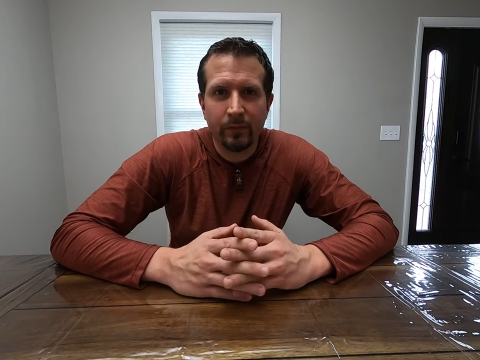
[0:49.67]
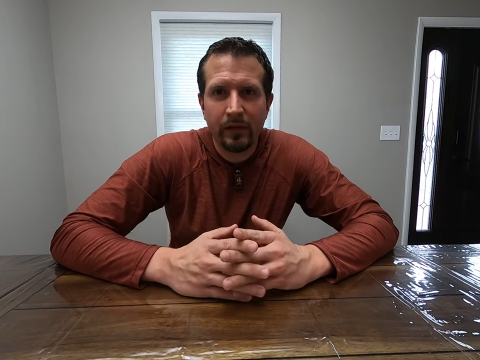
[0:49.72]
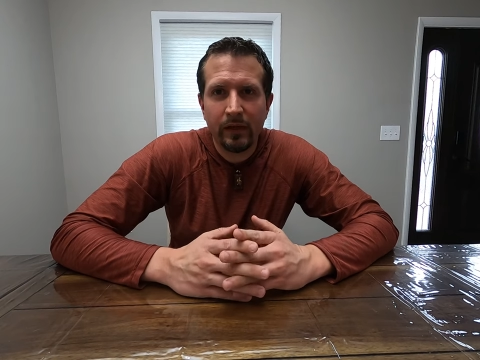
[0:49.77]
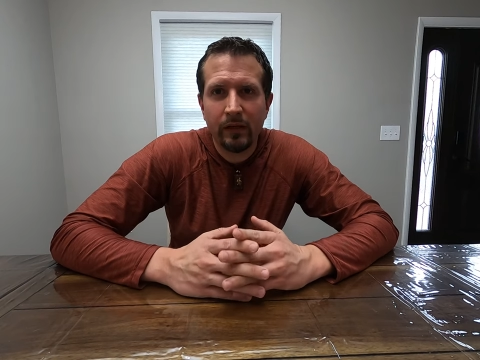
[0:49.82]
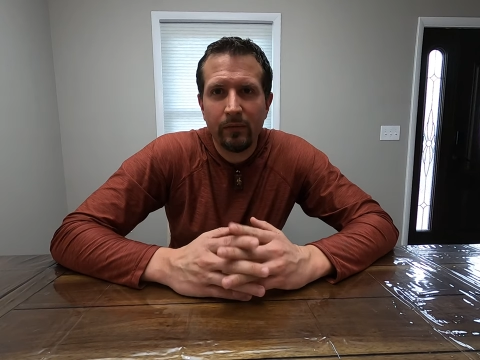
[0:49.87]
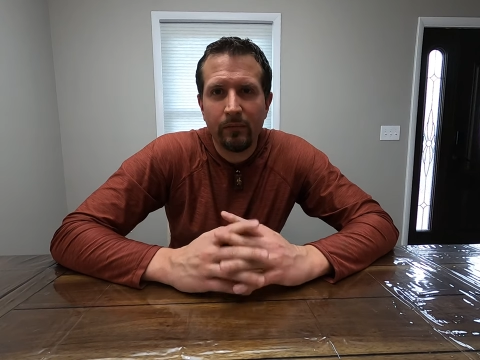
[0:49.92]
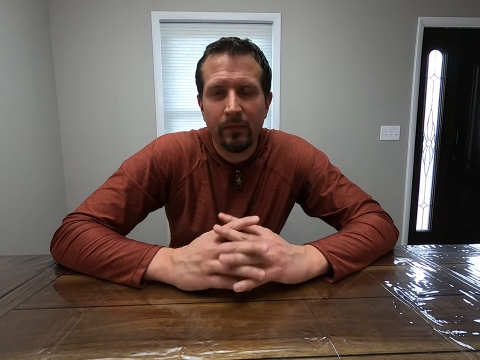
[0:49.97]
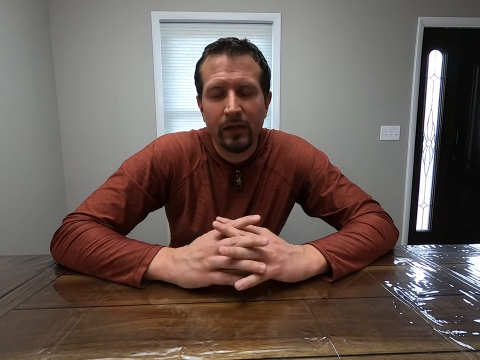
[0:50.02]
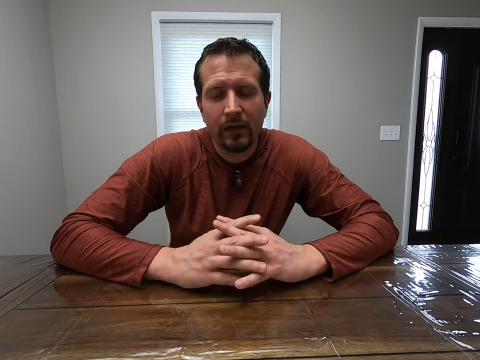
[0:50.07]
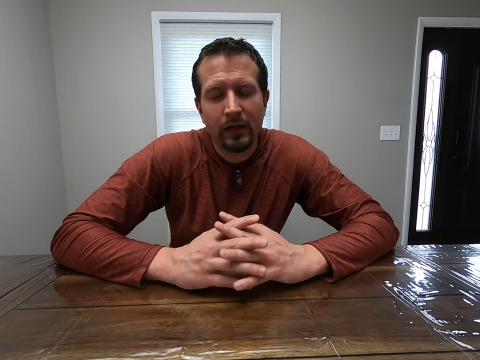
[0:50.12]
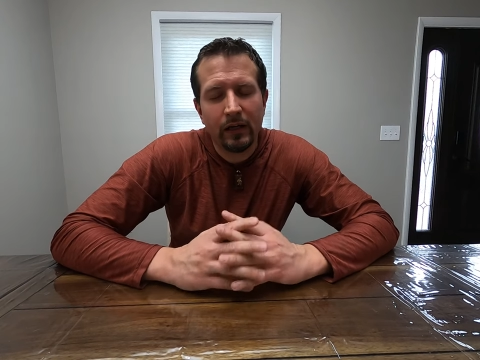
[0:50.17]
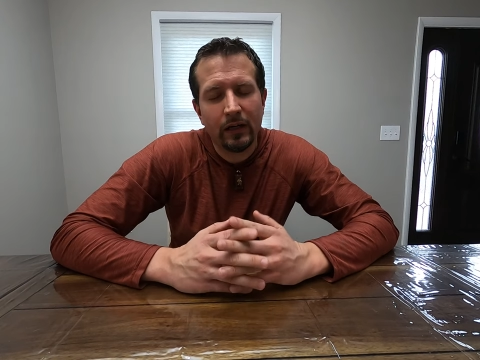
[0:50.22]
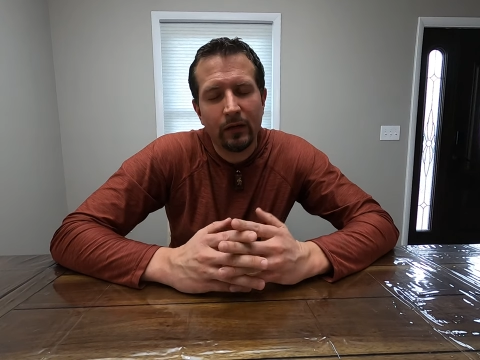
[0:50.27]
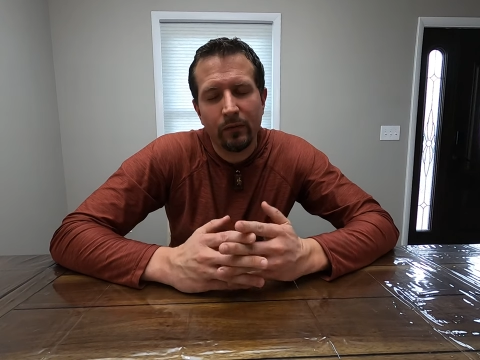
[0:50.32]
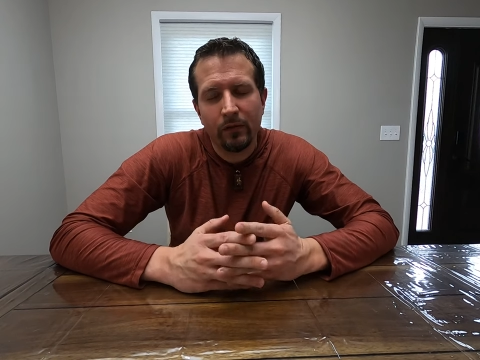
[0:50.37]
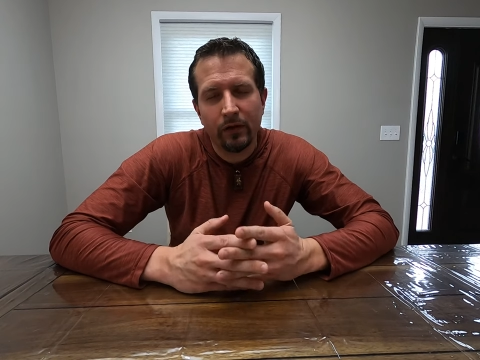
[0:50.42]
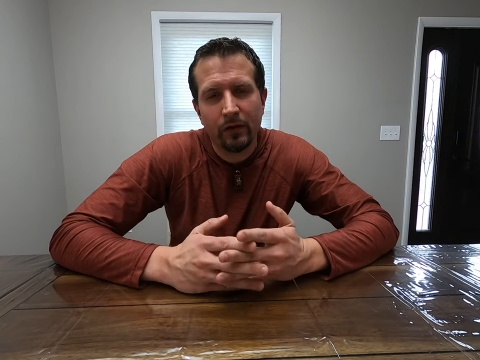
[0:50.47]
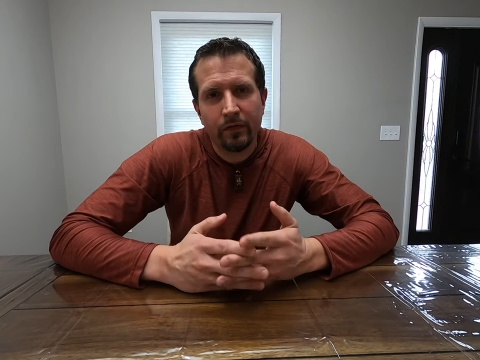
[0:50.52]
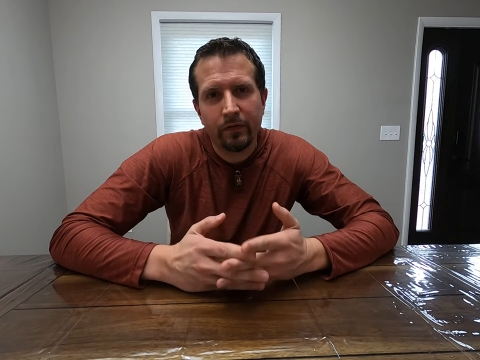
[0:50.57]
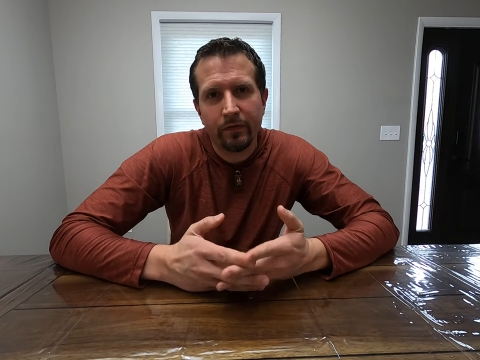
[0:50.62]
me may
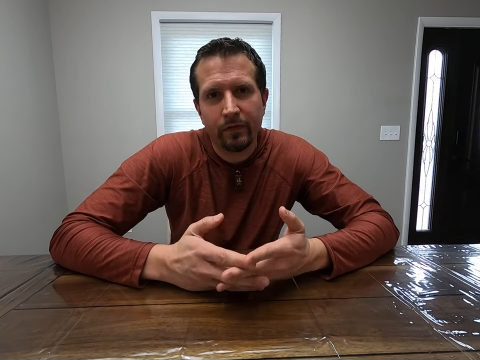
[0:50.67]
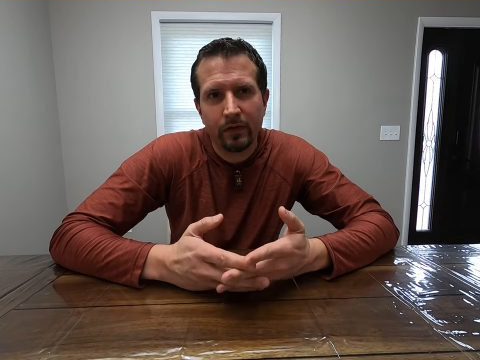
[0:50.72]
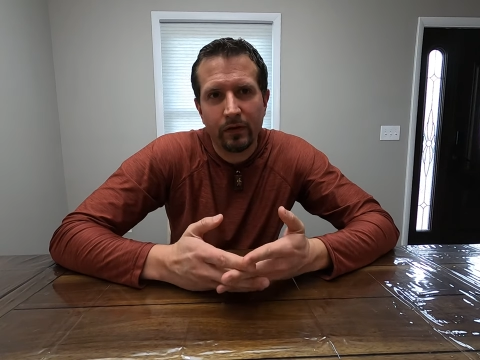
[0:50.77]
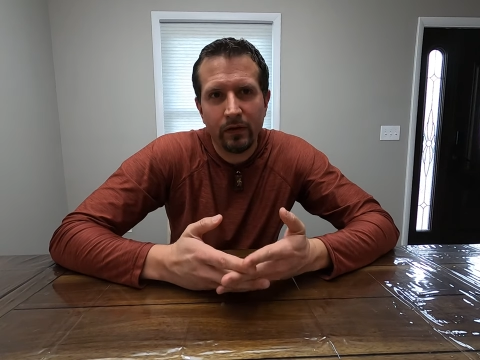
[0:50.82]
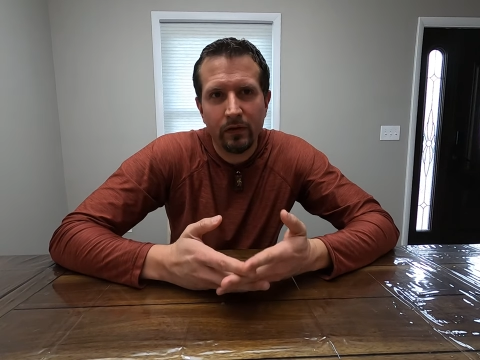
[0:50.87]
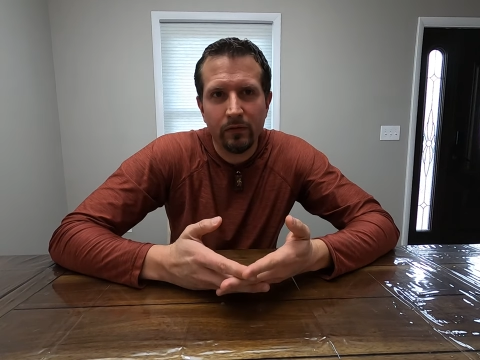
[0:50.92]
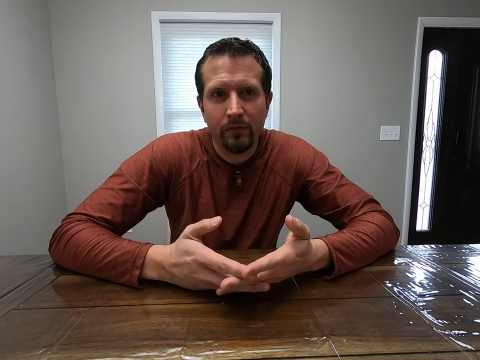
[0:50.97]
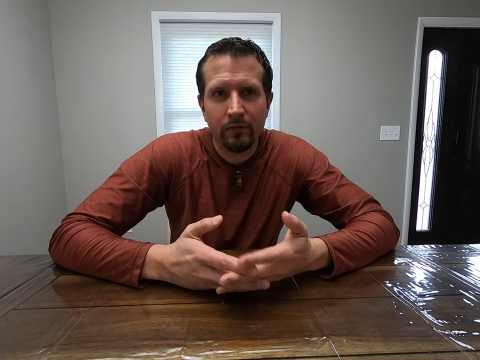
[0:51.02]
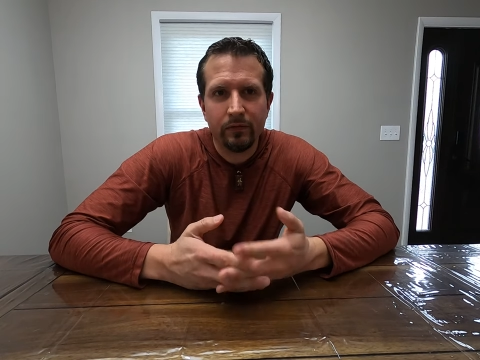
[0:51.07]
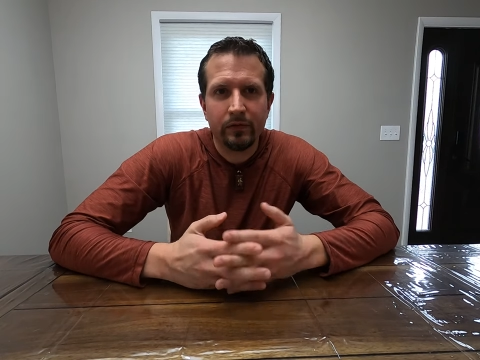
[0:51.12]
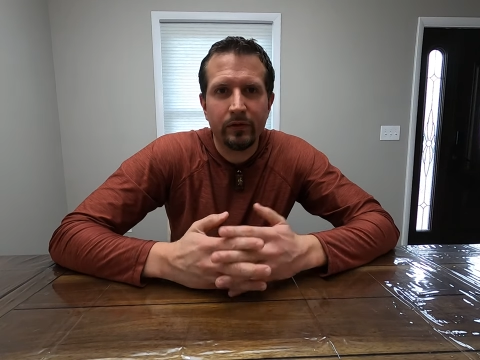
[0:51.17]
not work for you.